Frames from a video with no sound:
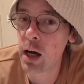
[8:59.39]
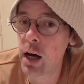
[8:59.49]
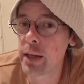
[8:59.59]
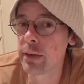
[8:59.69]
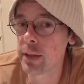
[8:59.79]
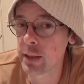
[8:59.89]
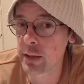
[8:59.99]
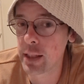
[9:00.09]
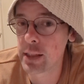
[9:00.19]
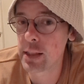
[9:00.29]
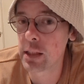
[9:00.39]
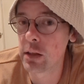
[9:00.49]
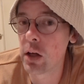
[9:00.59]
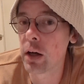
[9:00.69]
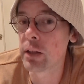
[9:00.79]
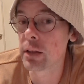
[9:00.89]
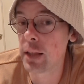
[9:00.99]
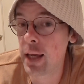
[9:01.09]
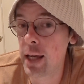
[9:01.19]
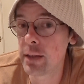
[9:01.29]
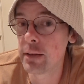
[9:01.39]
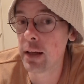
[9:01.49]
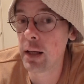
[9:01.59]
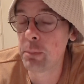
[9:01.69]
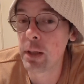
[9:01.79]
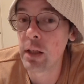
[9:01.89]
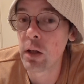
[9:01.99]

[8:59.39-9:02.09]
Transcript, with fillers: eye thing they did, though. Just a heads up